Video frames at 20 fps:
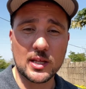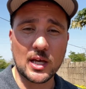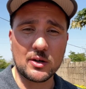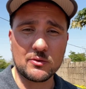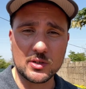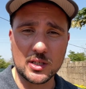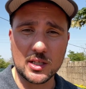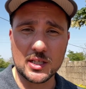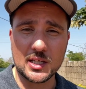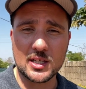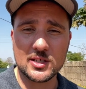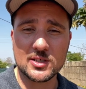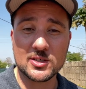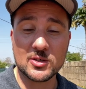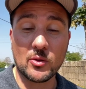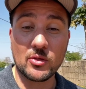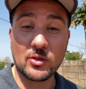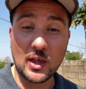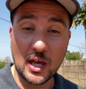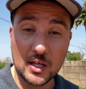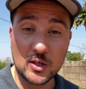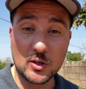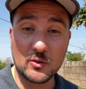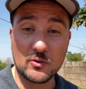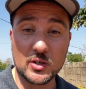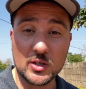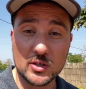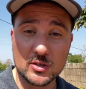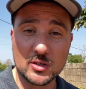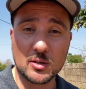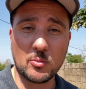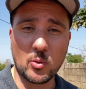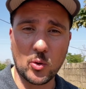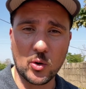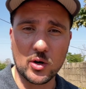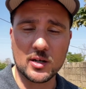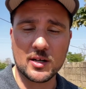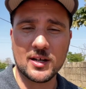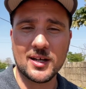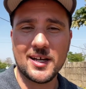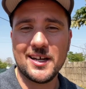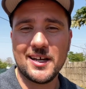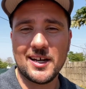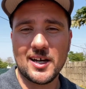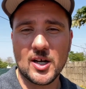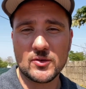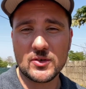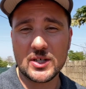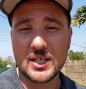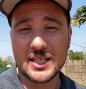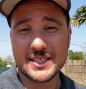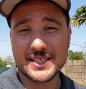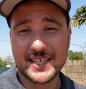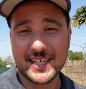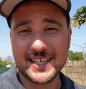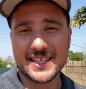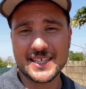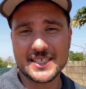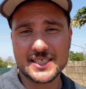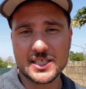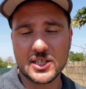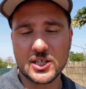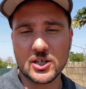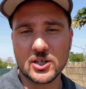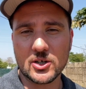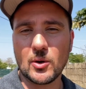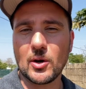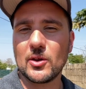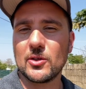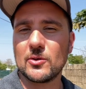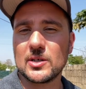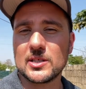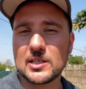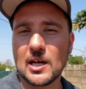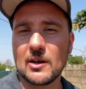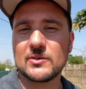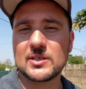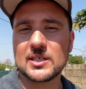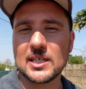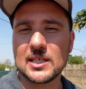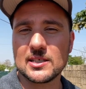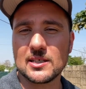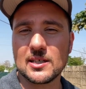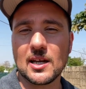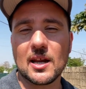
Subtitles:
that really is. So thank you for your support of kids like this here going through a tough season,